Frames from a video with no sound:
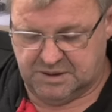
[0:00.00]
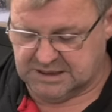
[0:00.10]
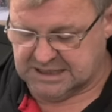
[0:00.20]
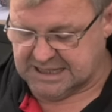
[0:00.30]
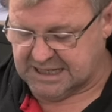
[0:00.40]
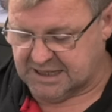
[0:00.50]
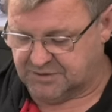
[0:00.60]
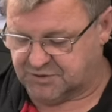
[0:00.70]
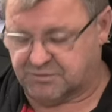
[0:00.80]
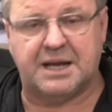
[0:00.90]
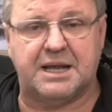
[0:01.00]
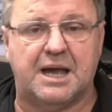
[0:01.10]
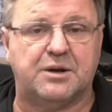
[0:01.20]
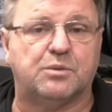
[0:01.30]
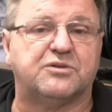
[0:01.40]
the
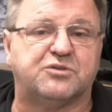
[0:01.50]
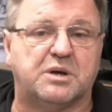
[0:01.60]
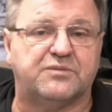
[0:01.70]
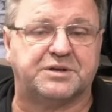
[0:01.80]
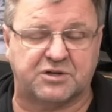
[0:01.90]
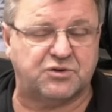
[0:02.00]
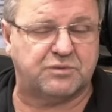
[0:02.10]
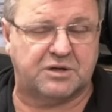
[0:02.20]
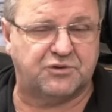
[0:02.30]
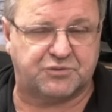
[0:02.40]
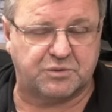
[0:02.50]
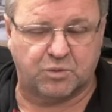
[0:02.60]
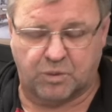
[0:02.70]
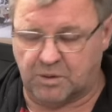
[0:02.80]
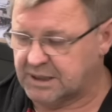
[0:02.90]
radiator whatsoever. It doesn't run through a
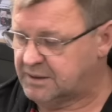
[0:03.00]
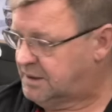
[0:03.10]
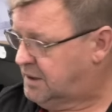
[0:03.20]
water.